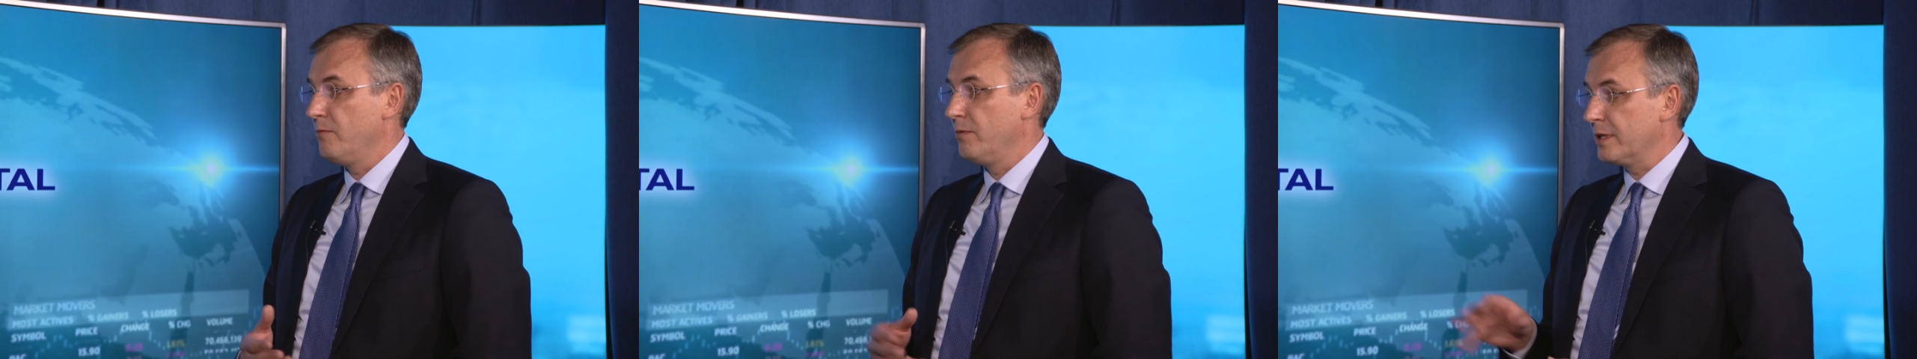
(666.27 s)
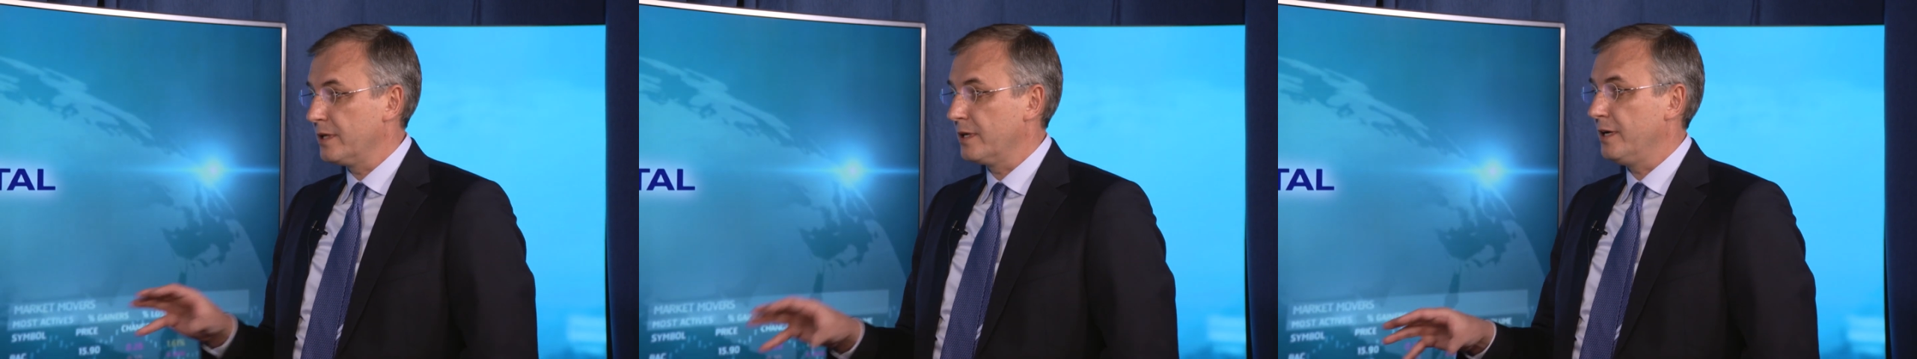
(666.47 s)

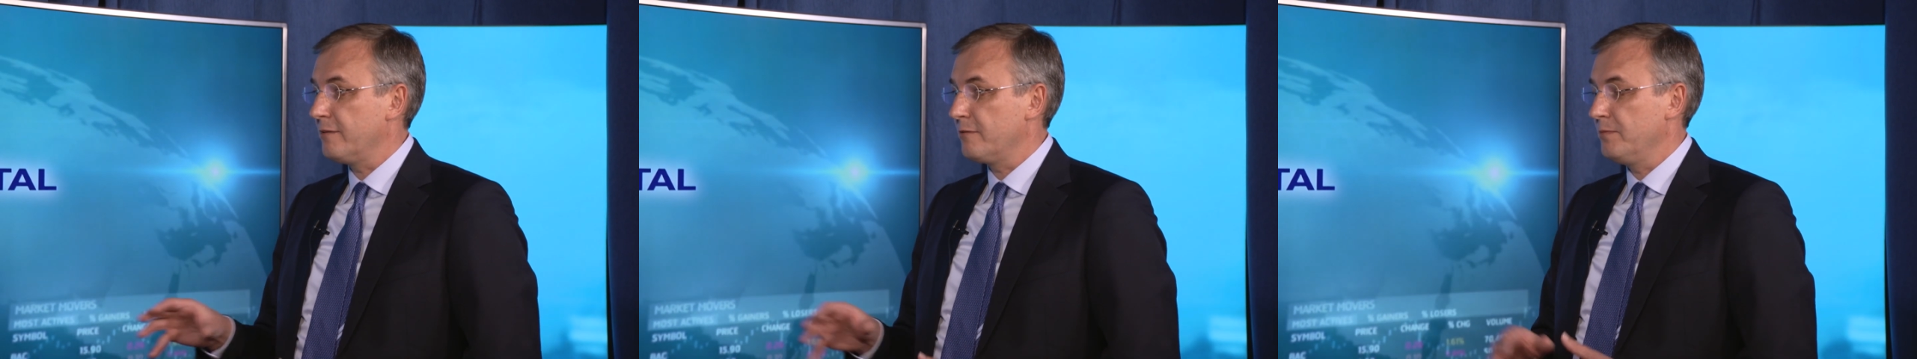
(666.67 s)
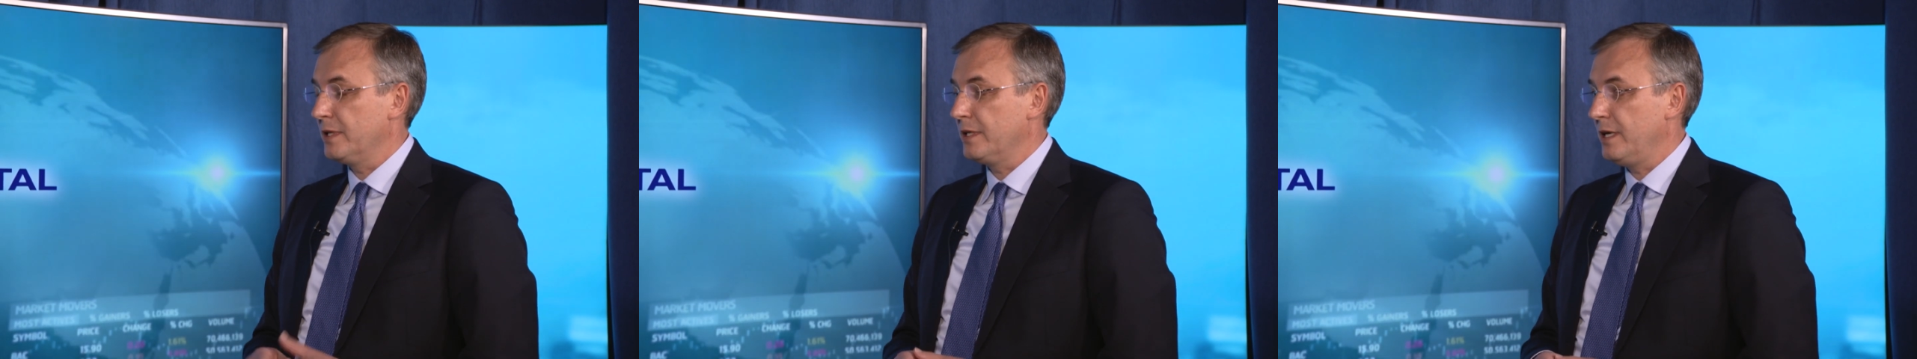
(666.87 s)
where the
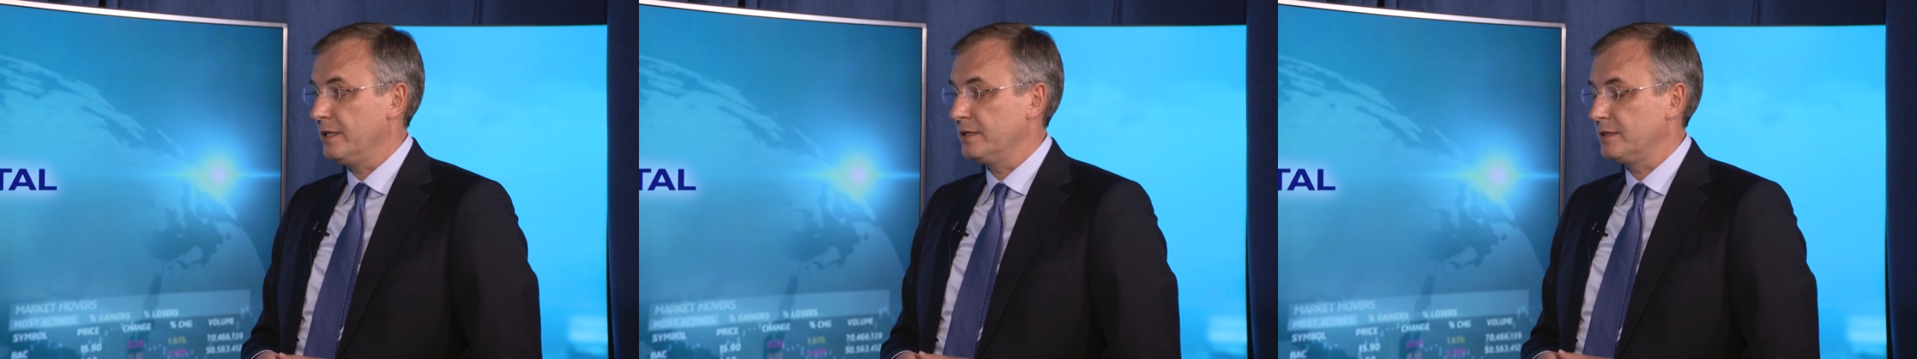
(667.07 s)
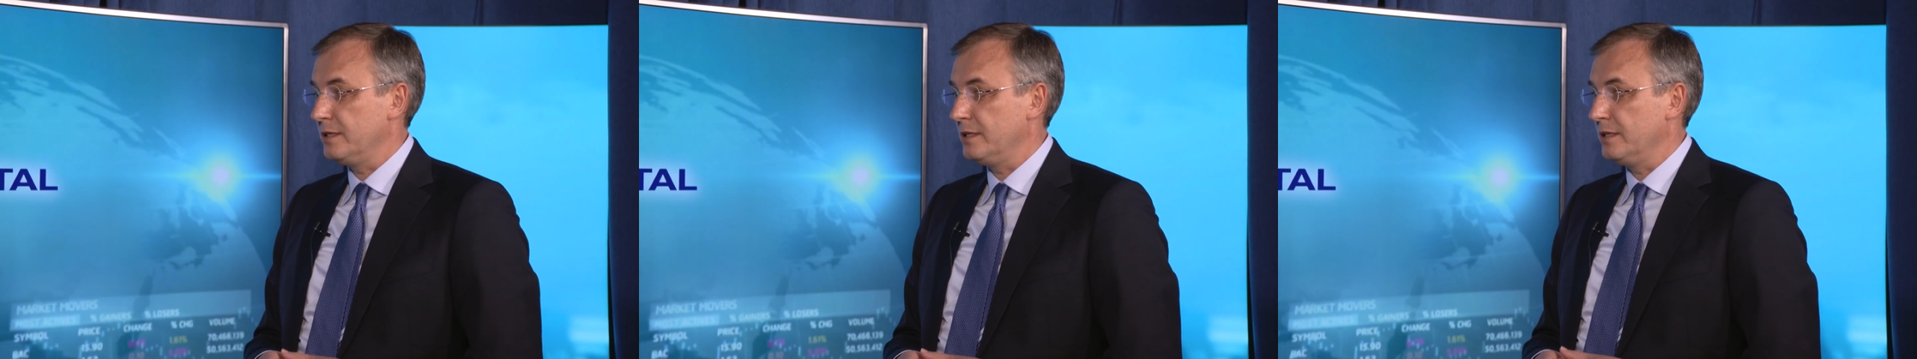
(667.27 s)
government
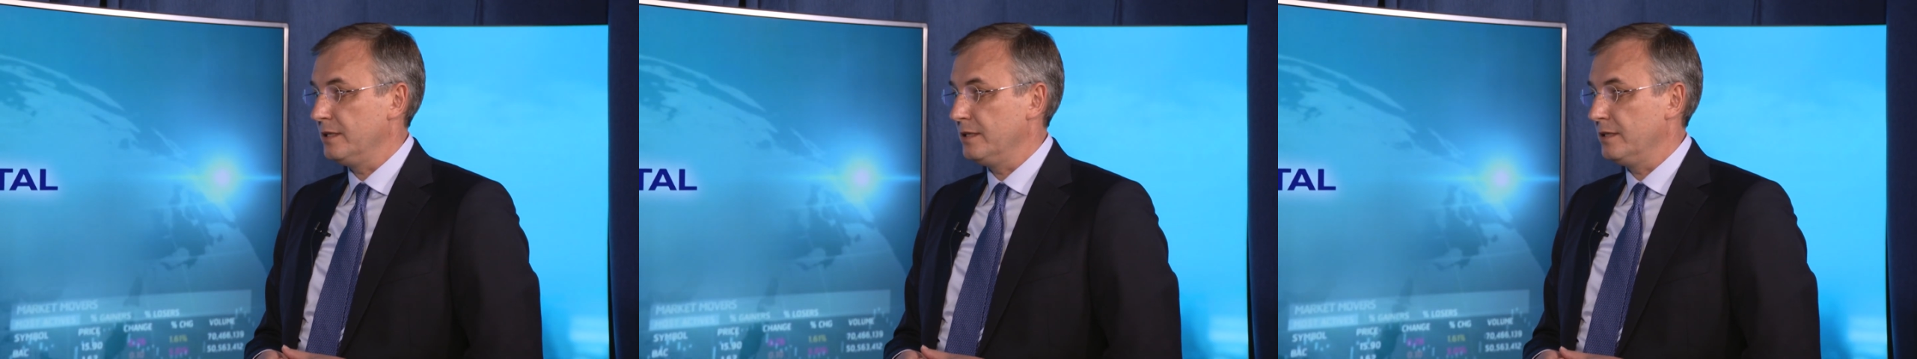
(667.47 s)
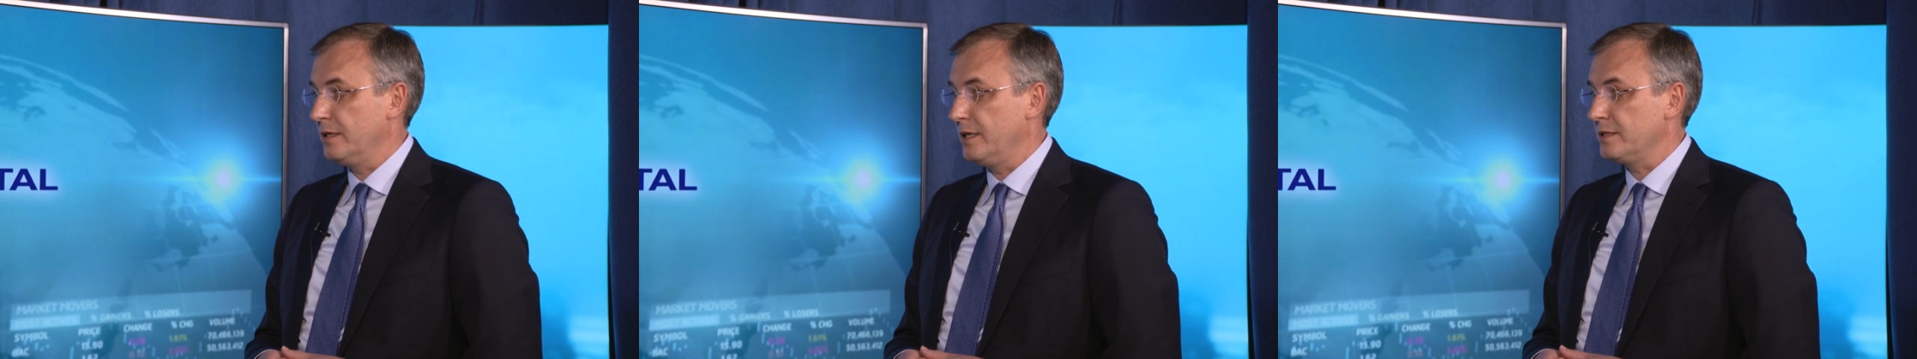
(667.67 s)
has
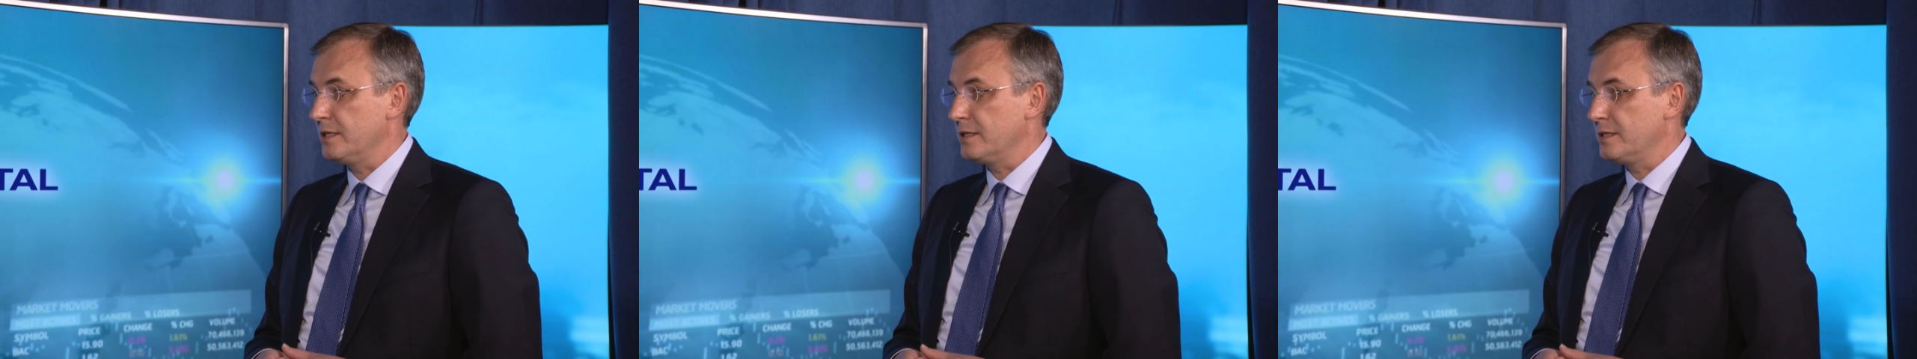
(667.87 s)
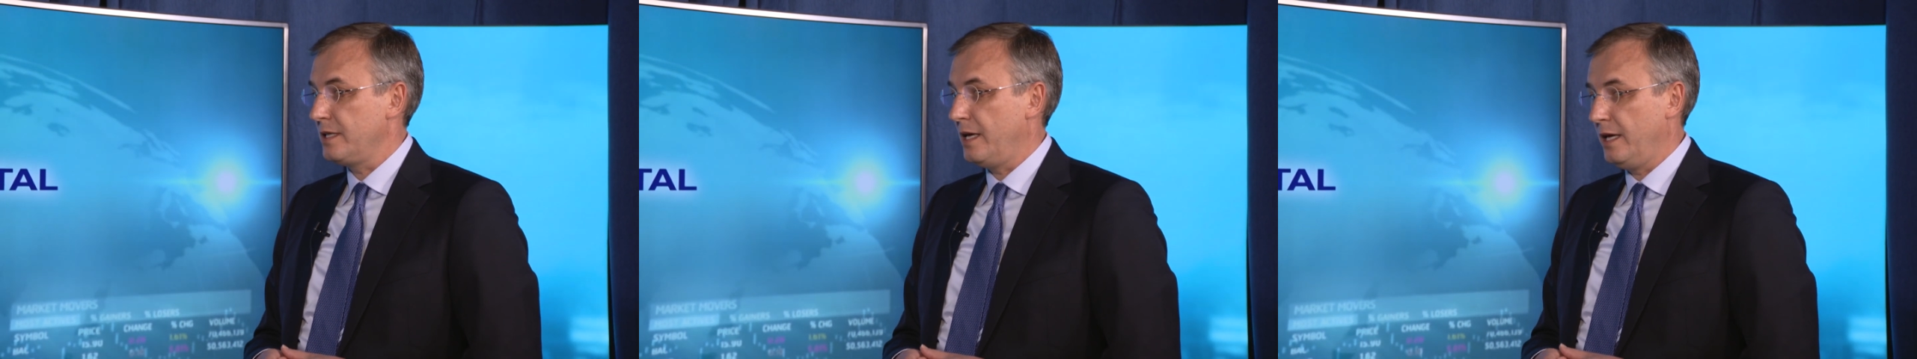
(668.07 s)

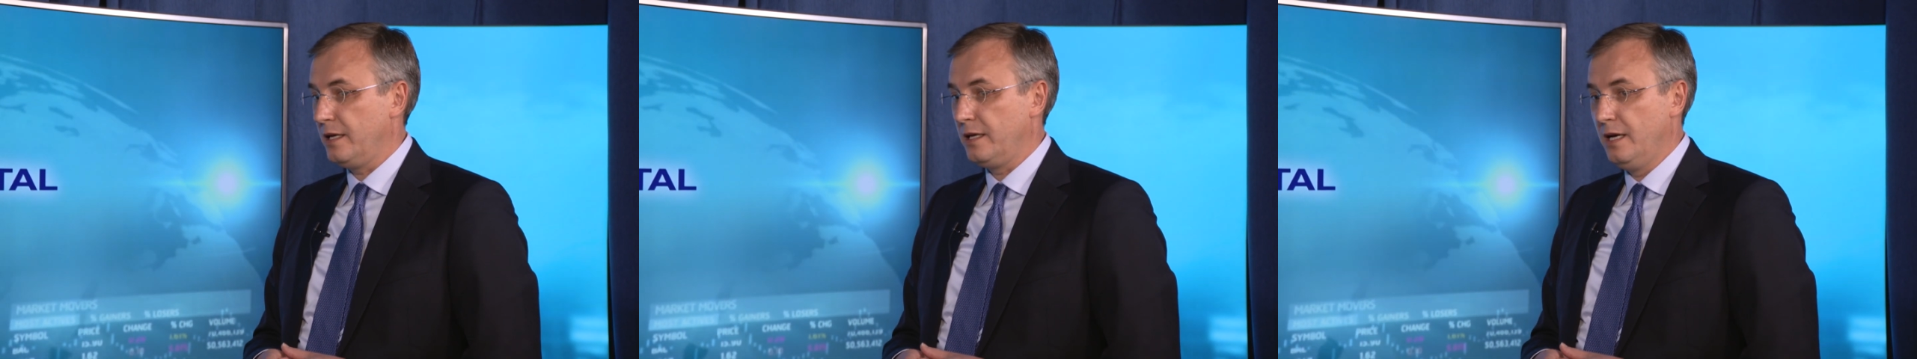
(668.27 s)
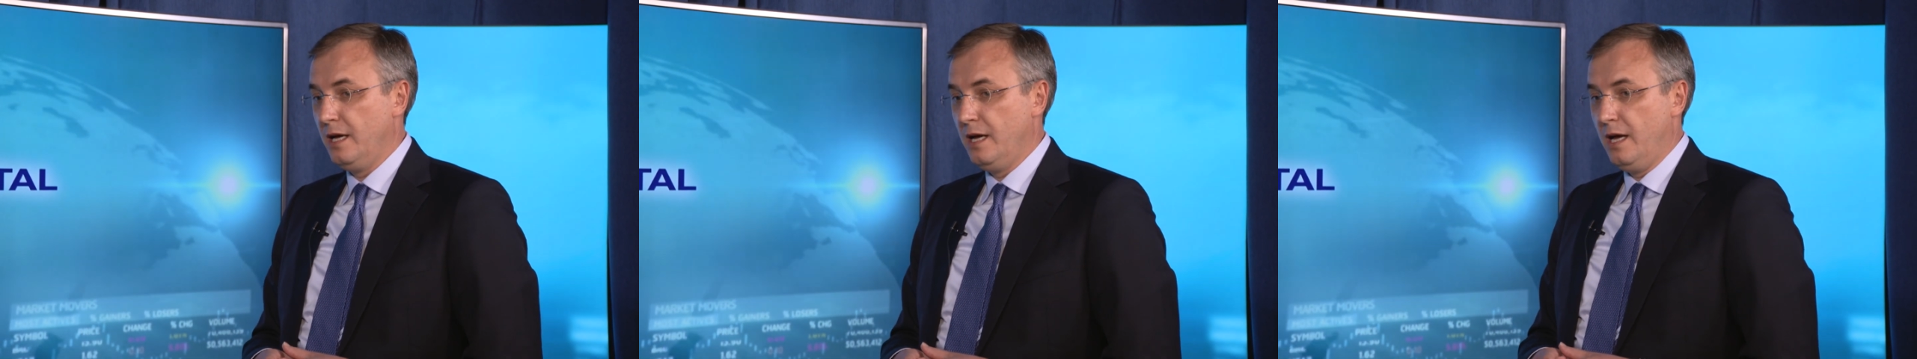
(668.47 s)
a stake.